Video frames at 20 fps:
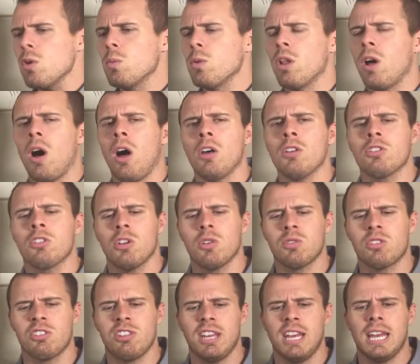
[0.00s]
We'll also
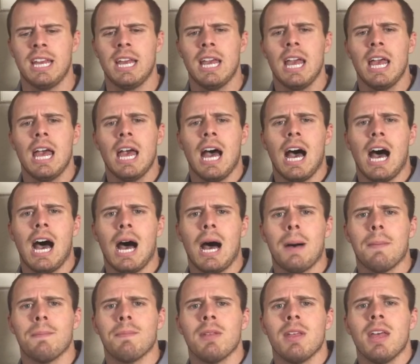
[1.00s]
see
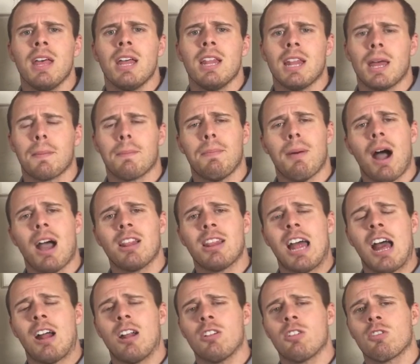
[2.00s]

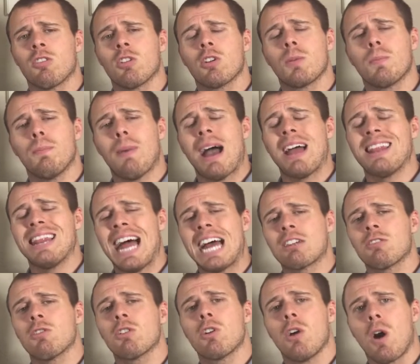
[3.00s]
bilateral
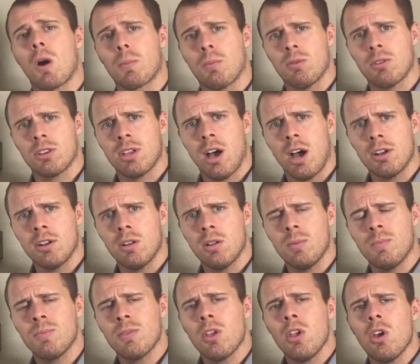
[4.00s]
carpal
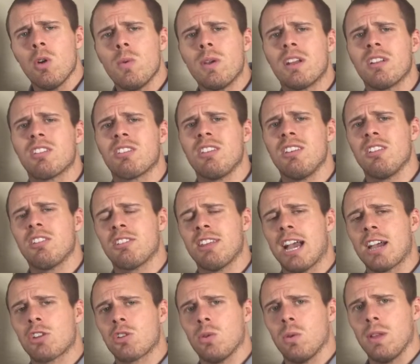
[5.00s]
tunnel. We can see
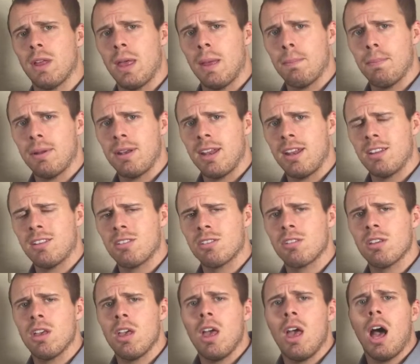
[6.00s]
sexual
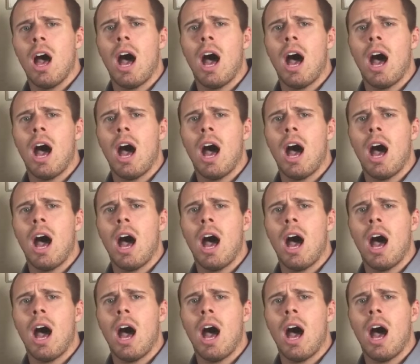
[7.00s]
impotence.